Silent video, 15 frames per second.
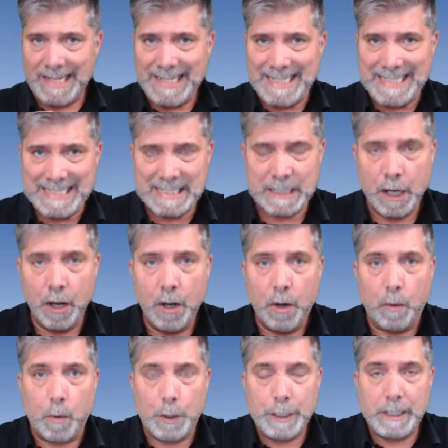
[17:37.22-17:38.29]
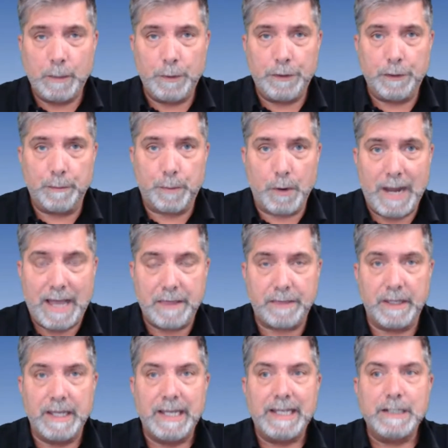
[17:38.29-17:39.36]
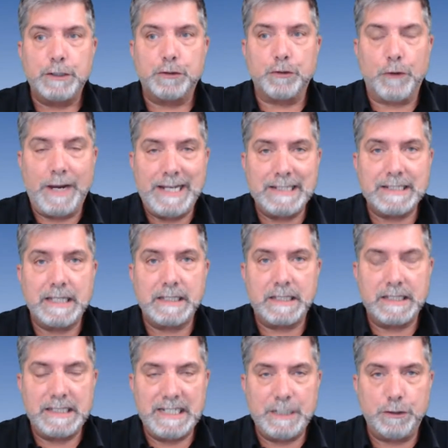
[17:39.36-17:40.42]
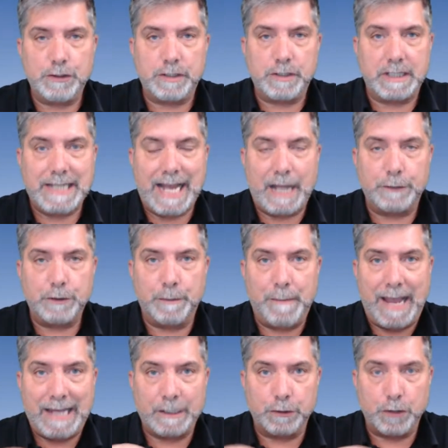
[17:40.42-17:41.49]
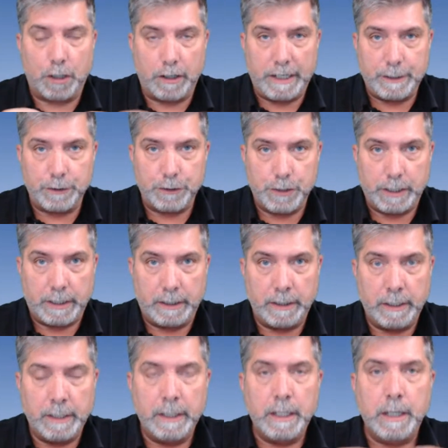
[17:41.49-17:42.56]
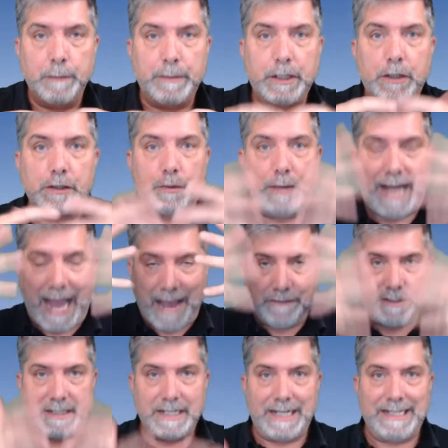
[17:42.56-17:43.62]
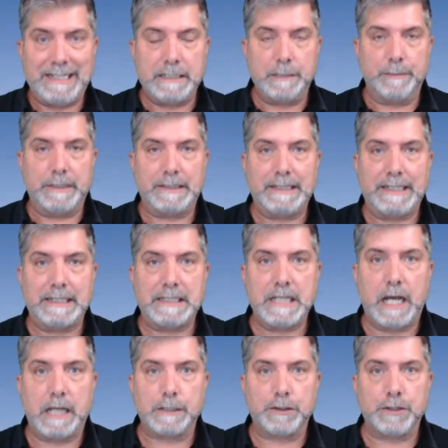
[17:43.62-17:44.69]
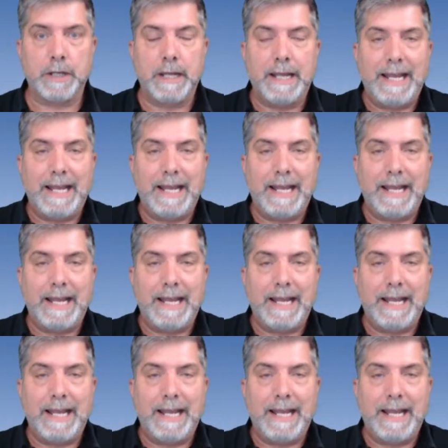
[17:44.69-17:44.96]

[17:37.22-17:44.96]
is working with the breath trains us and teaches us how to manage our energy, because we have to get intimately in touch.